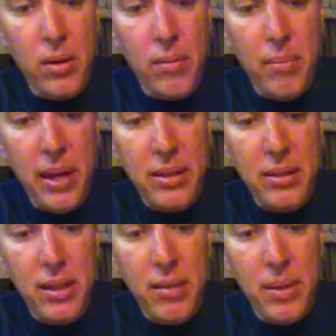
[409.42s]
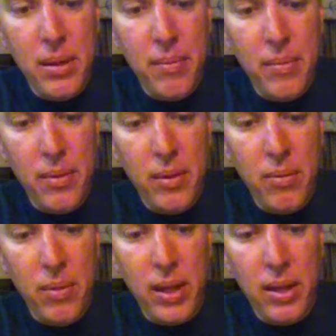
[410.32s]
And match them up.
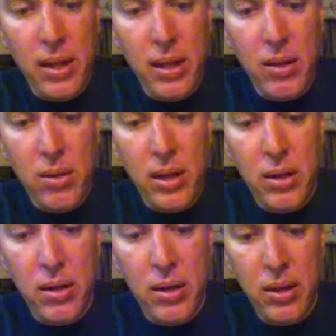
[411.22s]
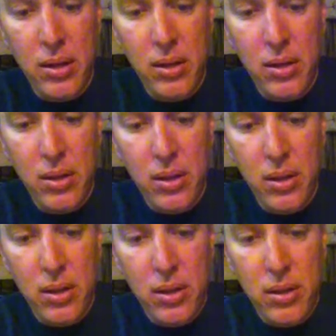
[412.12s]
We got that on there,
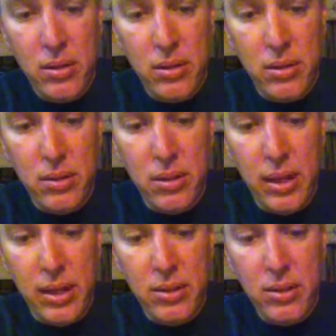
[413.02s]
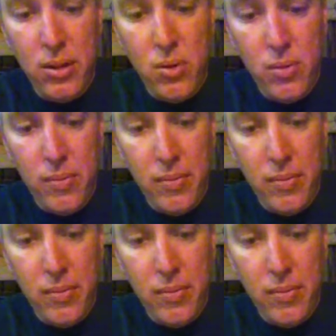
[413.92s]
just like so.